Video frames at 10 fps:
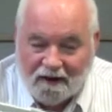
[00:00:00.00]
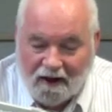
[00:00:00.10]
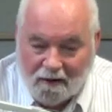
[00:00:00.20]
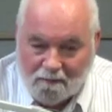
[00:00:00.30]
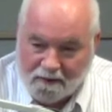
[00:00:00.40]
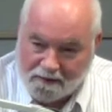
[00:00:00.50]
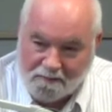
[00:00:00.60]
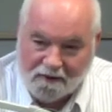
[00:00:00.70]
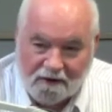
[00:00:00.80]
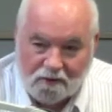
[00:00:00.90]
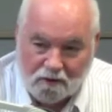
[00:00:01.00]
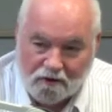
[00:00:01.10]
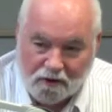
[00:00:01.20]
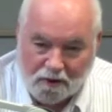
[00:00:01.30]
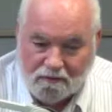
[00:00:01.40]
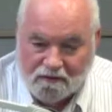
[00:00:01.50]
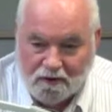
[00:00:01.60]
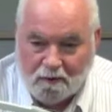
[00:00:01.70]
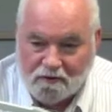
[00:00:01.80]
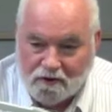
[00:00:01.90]
But in political terms, for
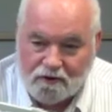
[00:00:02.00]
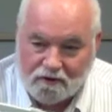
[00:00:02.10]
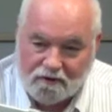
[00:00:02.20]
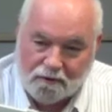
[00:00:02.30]
the opposition